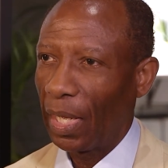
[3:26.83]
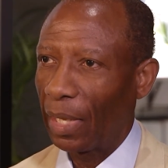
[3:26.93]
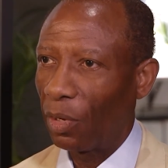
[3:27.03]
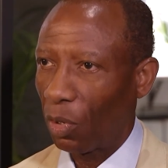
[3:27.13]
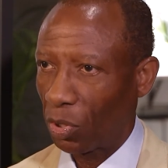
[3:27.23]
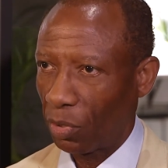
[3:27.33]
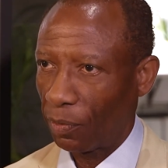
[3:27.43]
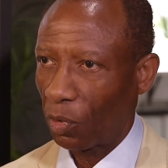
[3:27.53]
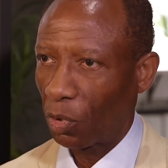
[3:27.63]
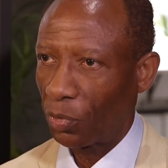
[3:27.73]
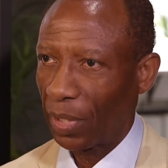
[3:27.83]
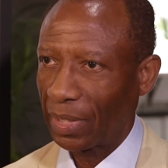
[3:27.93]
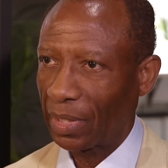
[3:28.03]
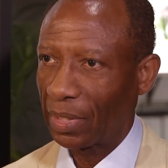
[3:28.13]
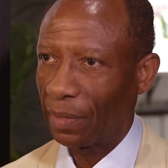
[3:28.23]
and loss of
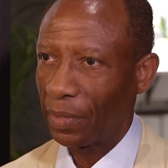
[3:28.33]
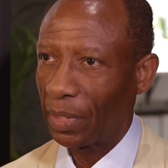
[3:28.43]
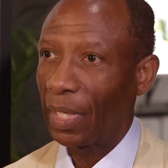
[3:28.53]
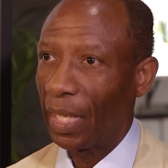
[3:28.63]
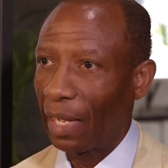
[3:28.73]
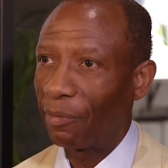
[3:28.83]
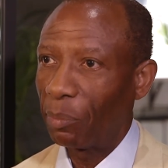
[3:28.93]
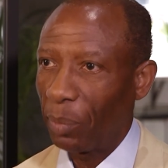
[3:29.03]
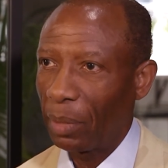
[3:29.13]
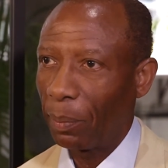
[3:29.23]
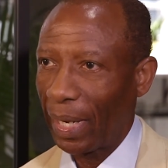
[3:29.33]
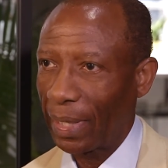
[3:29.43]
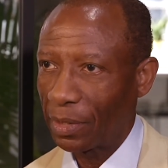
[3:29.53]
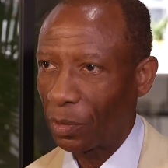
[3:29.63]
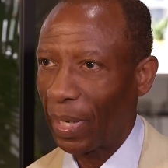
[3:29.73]
contrast sensitivity, have been
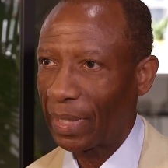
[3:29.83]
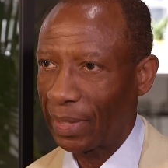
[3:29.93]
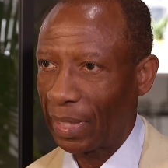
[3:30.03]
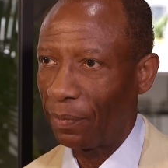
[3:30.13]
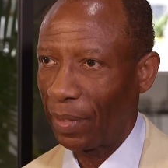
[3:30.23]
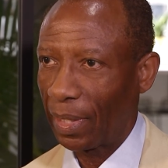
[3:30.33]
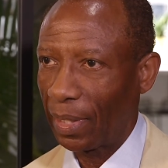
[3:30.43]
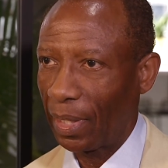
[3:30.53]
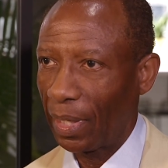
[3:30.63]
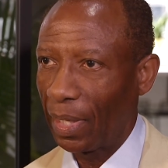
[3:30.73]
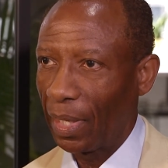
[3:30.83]
minimized quite significantly.